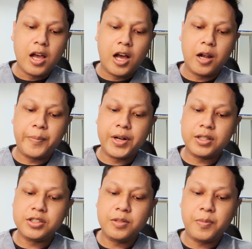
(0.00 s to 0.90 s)
All
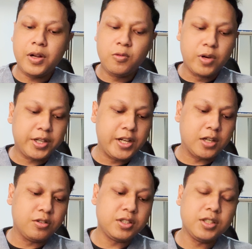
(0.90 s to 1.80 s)
participants were
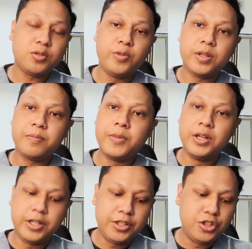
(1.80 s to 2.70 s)
diagnosed with
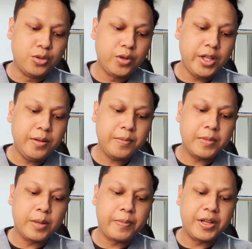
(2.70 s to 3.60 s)
burn injury.
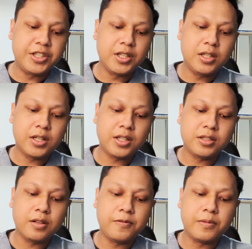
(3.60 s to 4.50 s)
The patient
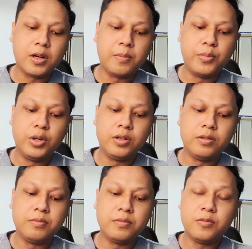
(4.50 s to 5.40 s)
received uh,
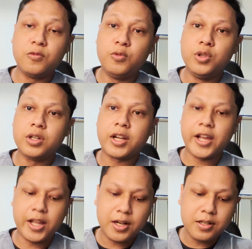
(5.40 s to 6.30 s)
burn wound
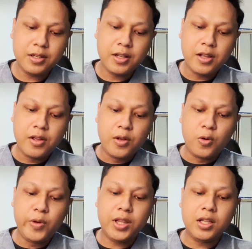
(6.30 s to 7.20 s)
care
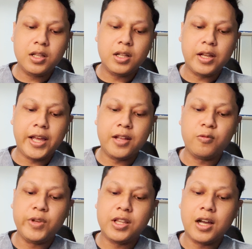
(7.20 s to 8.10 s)
with and
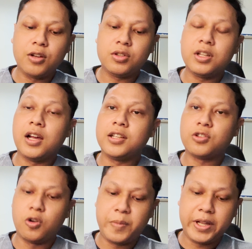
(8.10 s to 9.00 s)
without
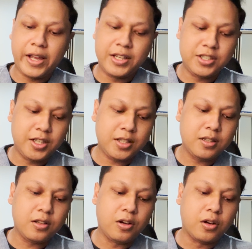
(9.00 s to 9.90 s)
ascorbic acid
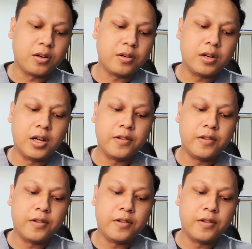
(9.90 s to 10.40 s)
or uh,